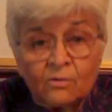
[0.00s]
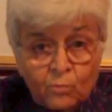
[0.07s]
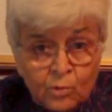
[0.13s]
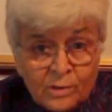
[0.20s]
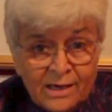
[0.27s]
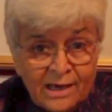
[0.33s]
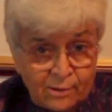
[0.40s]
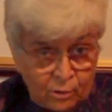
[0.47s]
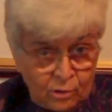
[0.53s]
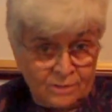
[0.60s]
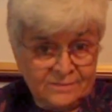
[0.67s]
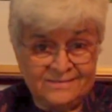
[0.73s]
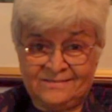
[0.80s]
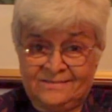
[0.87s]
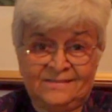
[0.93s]
we are
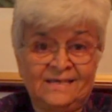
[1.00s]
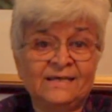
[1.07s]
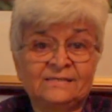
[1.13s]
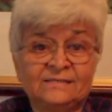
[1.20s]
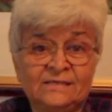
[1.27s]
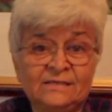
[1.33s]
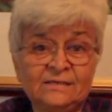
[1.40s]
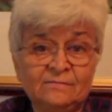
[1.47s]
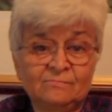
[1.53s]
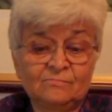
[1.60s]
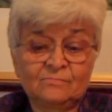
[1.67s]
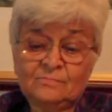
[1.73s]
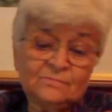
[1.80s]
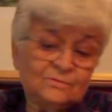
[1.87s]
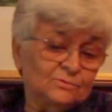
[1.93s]
all society,
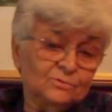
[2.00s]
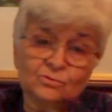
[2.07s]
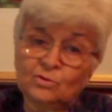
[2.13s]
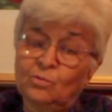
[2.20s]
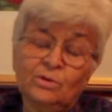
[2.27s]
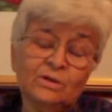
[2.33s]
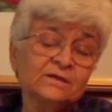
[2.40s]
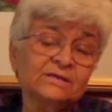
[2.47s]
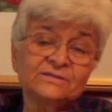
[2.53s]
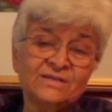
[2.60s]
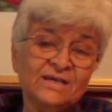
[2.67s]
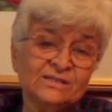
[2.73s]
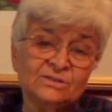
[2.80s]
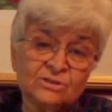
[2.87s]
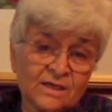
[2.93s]
so we can
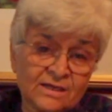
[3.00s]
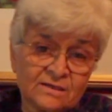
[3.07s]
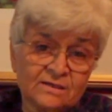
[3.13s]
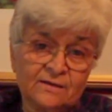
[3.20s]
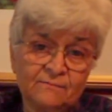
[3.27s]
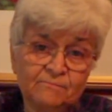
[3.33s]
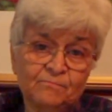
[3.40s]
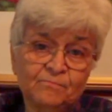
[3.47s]
change gender.